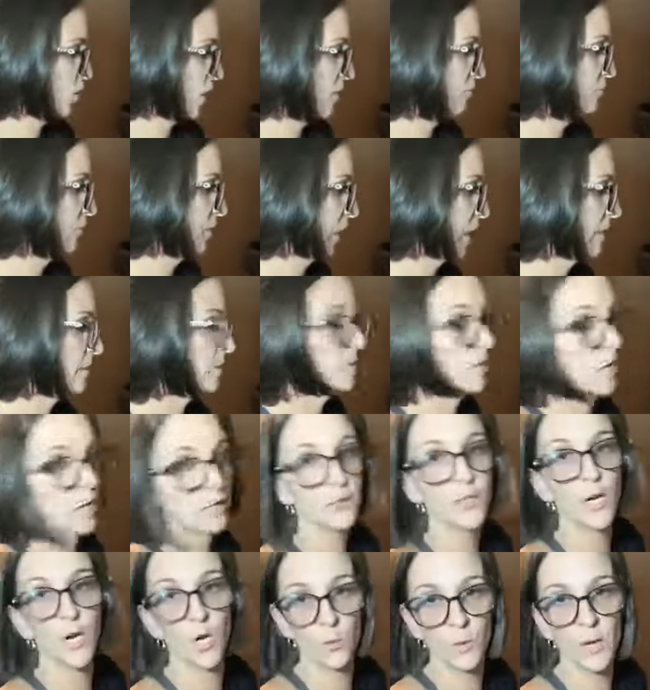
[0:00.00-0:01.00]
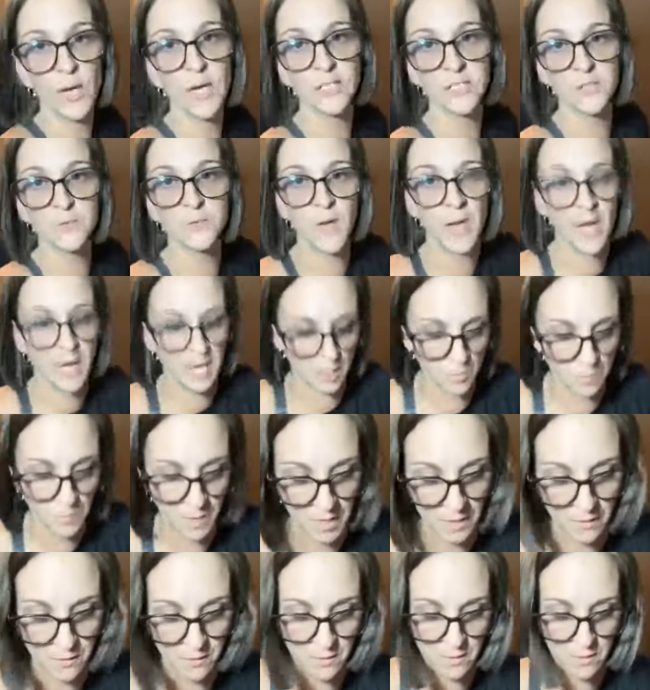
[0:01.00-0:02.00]
Jeff, yes, I know it's vague,
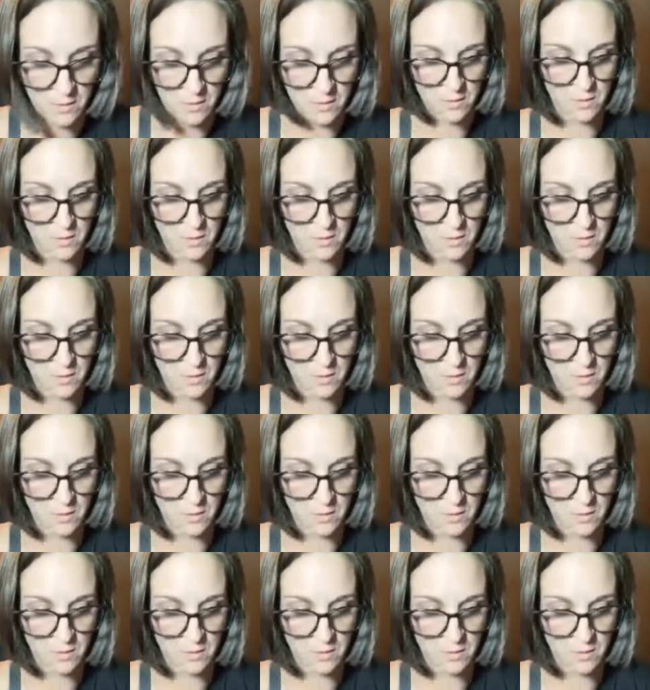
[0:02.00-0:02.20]
but